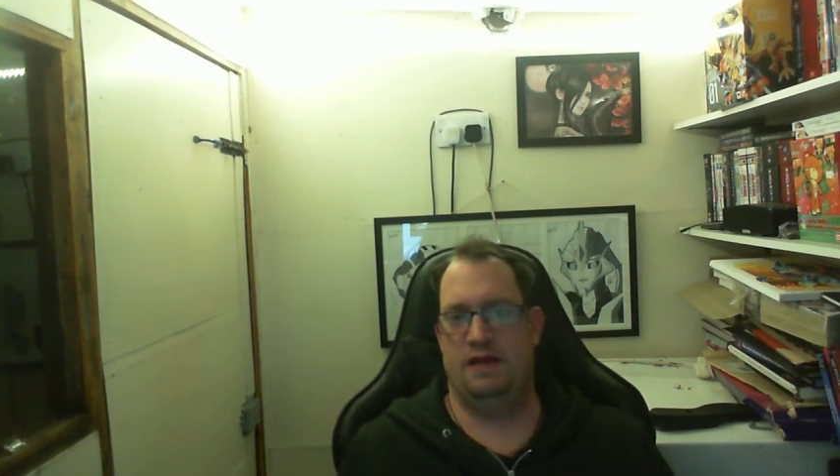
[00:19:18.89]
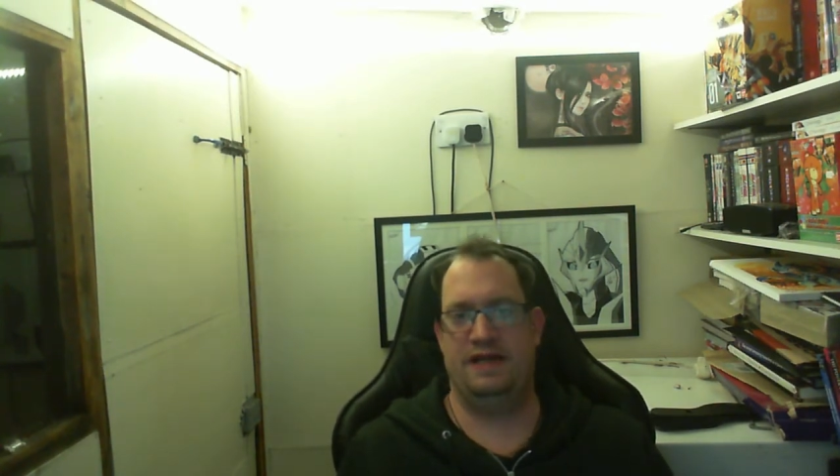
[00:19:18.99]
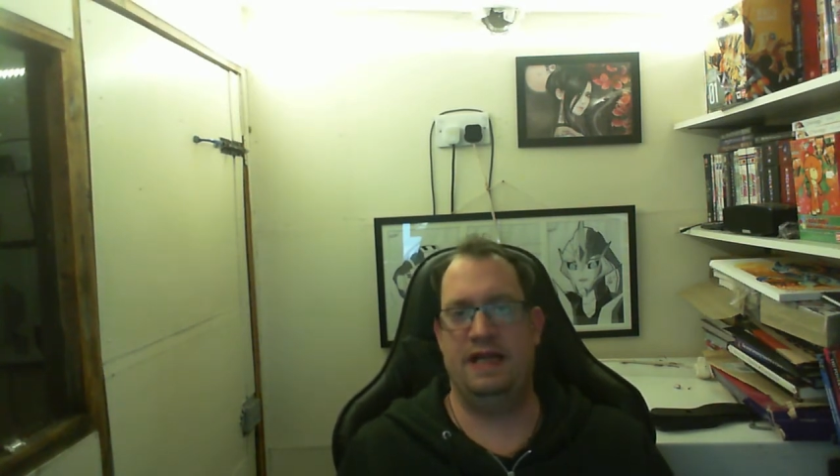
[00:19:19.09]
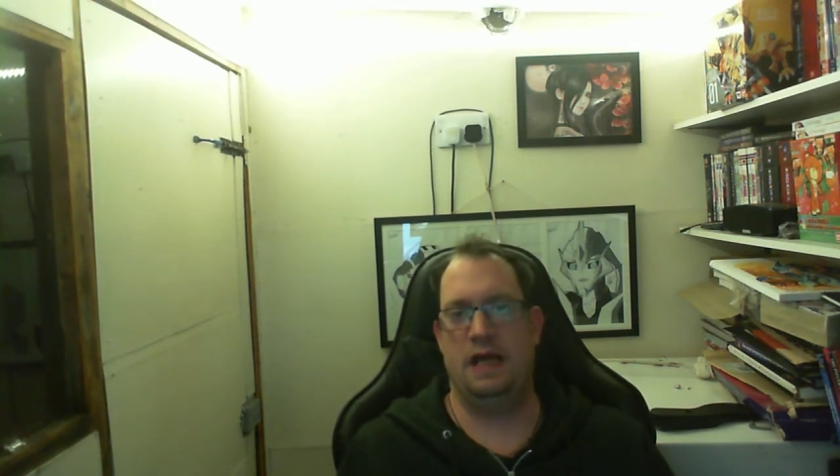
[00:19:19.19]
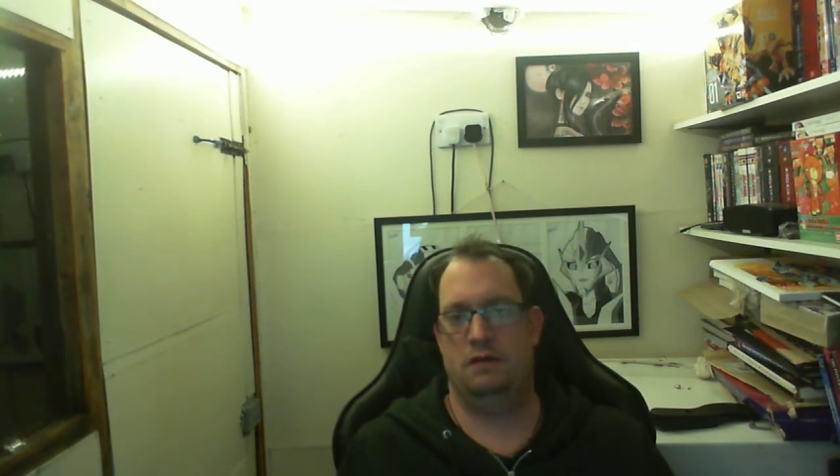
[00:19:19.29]

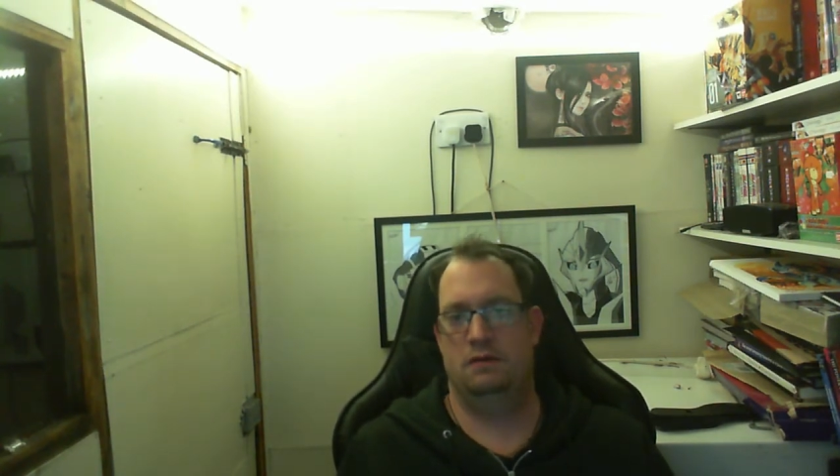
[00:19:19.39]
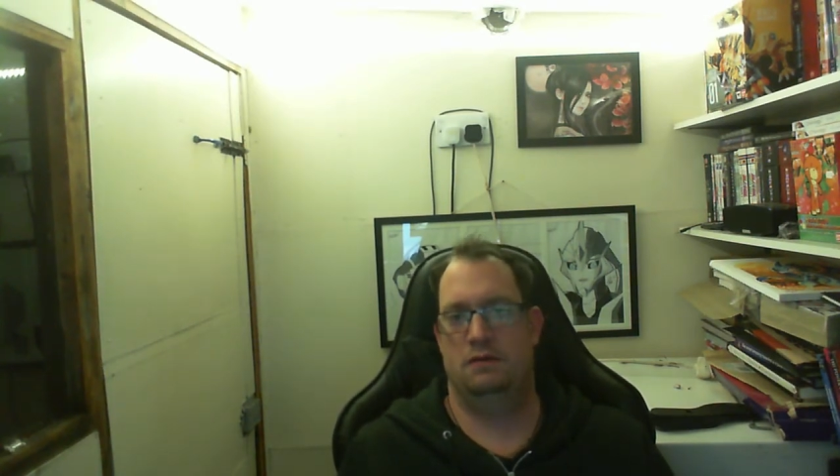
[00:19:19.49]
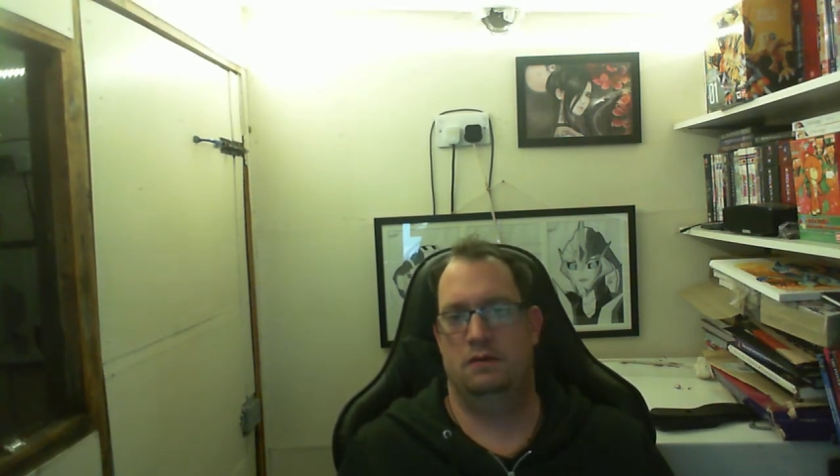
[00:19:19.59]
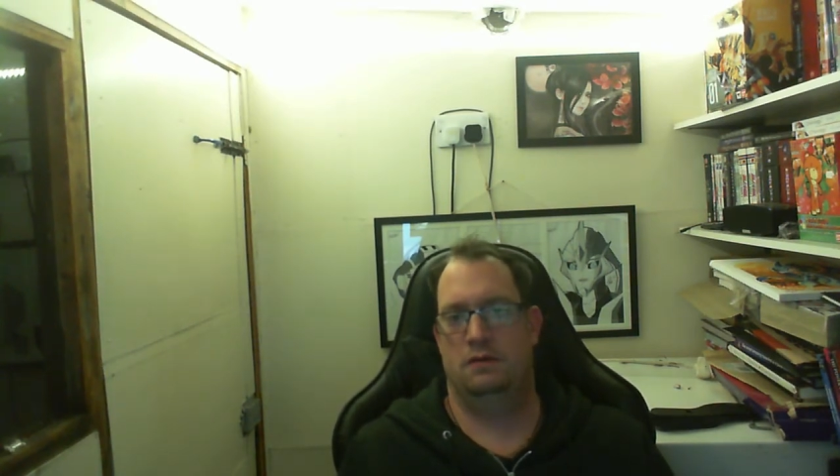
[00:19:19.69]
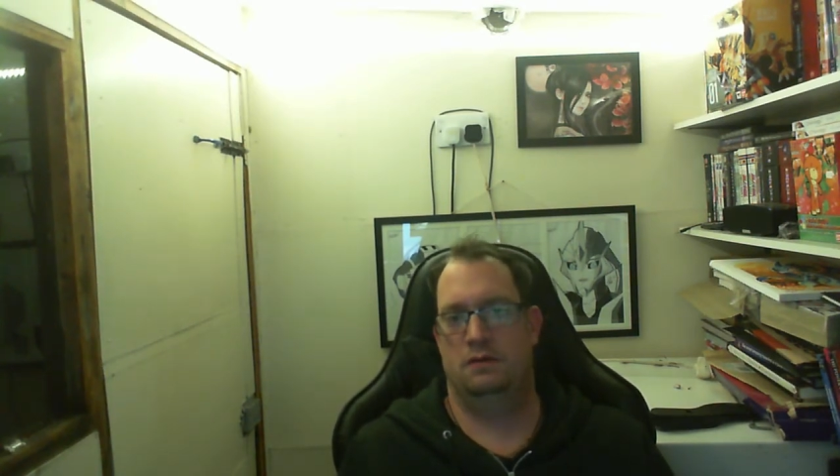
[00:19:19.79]
year,
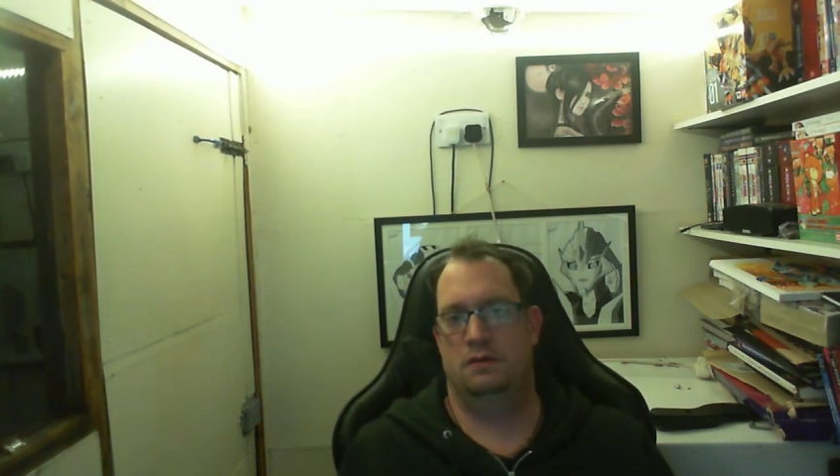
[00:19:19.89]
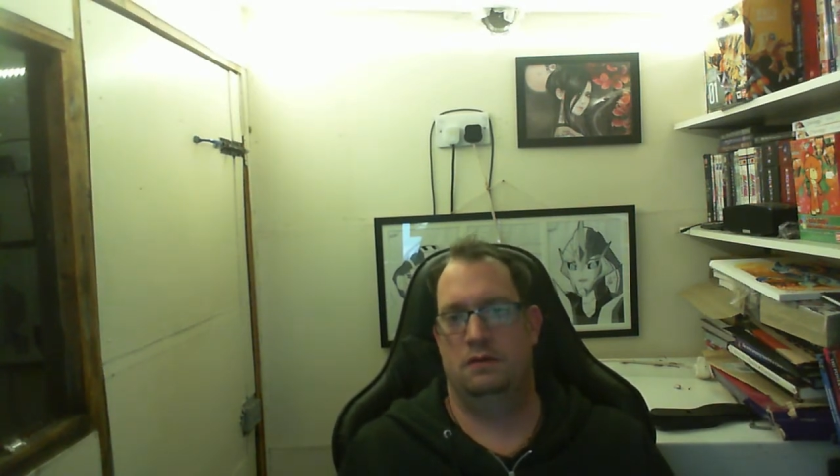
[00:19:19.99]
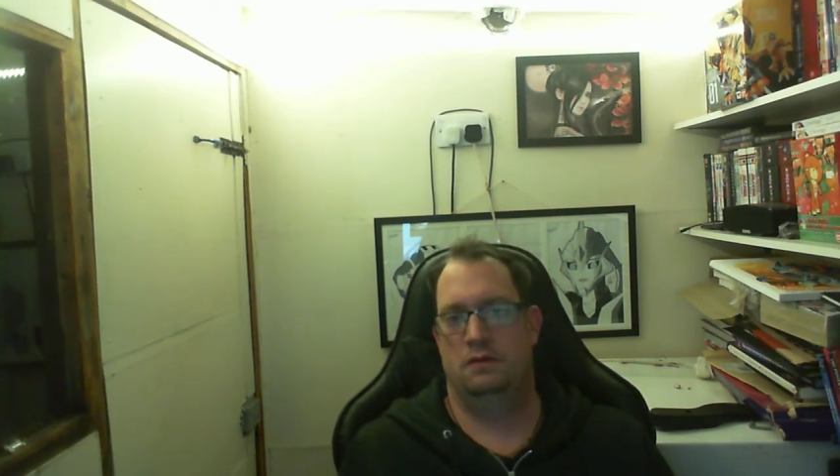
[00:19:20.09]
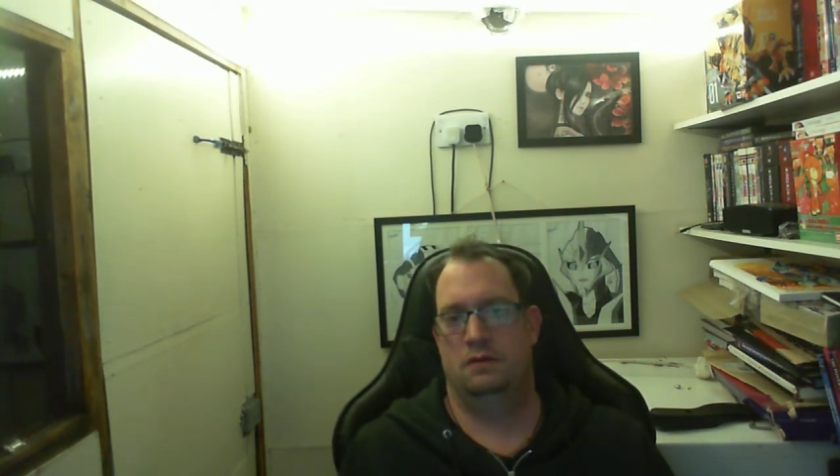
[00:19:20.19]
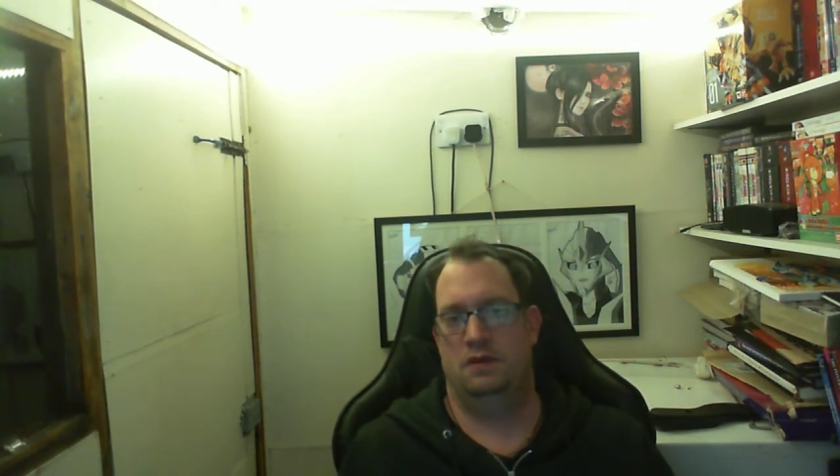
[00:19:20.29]

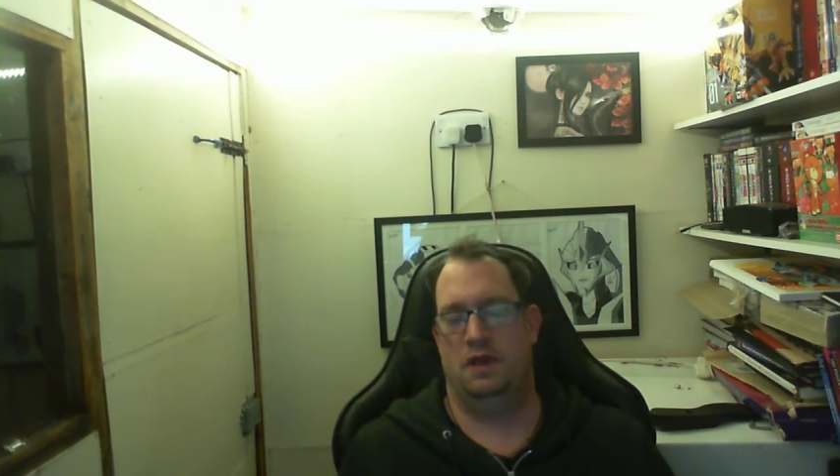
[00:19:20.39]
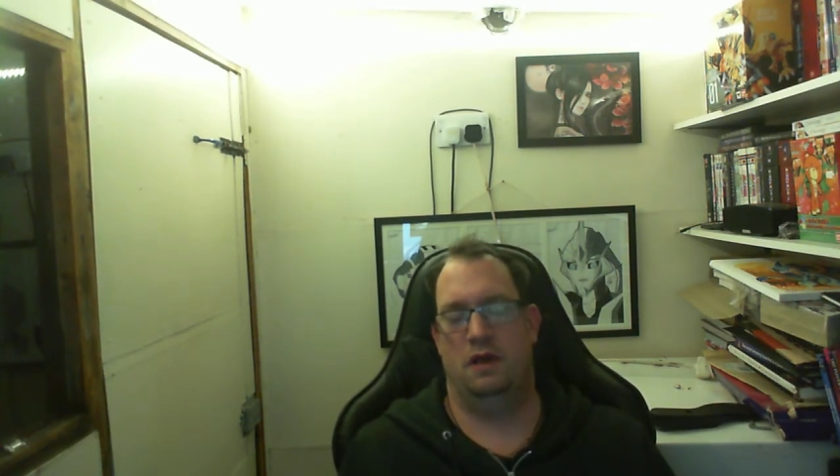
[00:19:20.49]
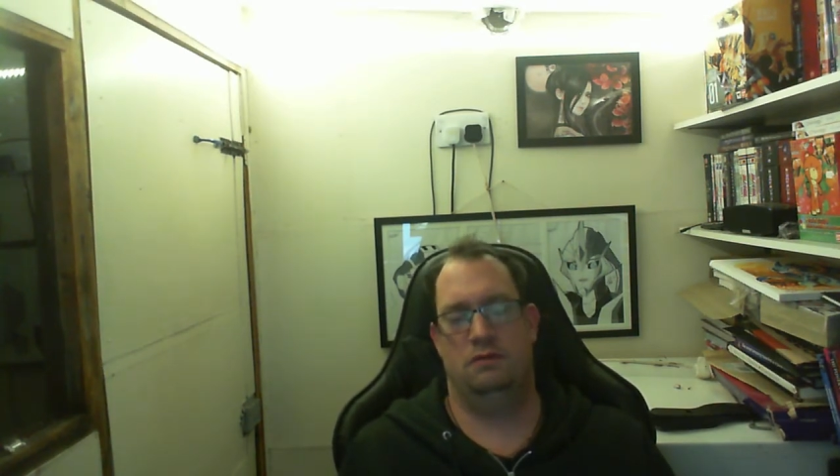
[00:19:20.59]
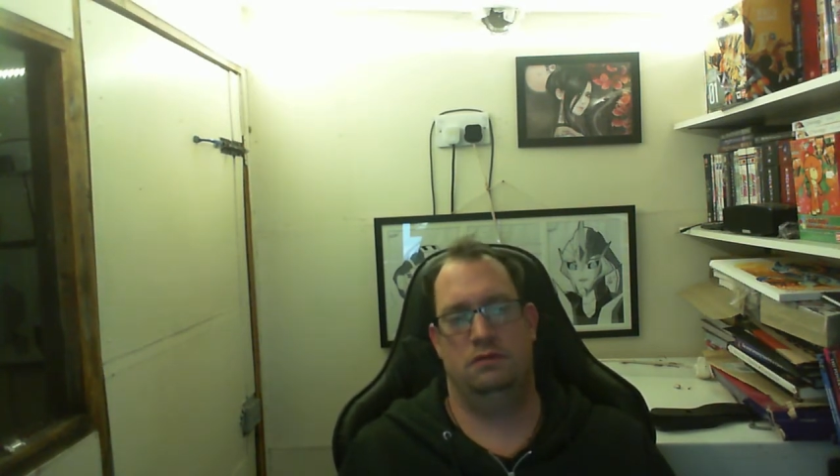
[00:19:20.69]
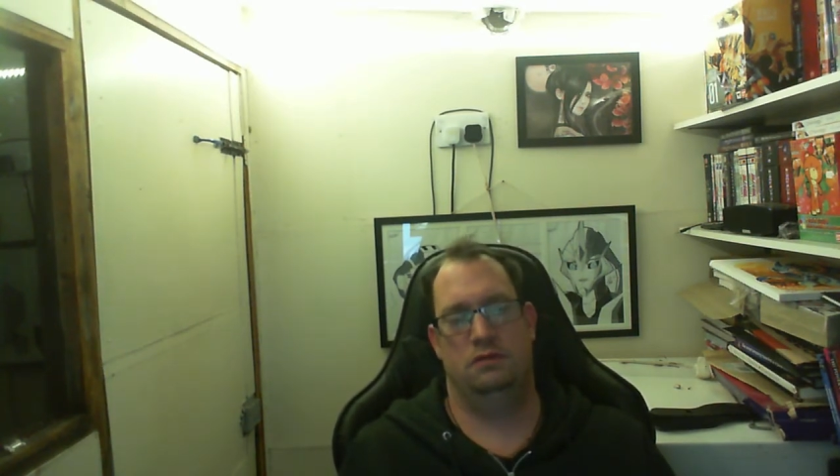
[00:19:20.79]
you know.